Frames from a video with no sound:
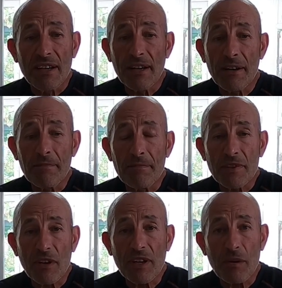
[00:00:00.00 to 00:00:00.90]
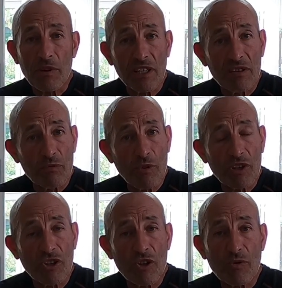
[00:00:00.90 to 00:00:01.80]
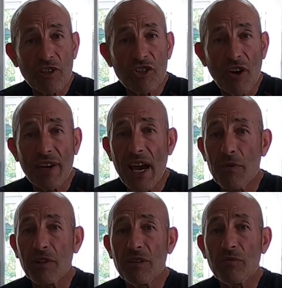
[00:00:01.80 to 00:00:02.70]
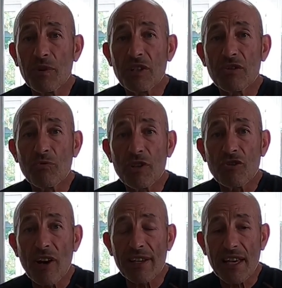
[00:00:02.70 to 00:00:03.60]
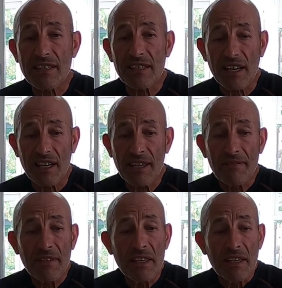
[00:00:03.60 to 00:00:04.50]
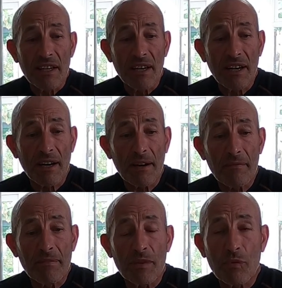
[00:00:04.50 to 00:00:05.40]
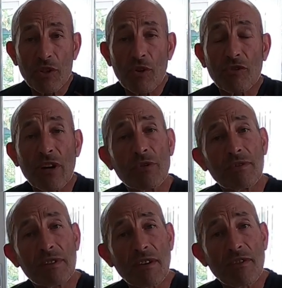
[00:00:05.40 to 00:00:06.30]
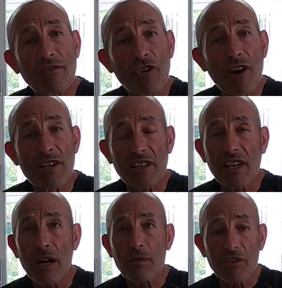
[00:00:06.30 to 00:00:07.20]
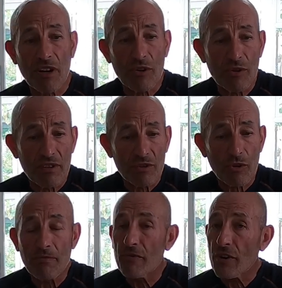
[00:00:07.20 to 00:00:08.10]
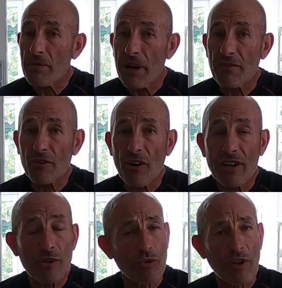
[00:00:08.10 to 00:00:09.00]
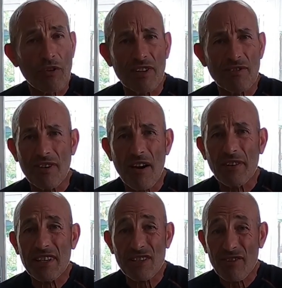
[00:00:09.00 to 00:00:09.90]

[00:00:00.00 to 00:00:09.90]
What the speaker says: So yeah, what we're gonna do is we're gonna show you how we dry that today. We sort of grow different varieties of kale. We grow sort of three main varieties, although I think there's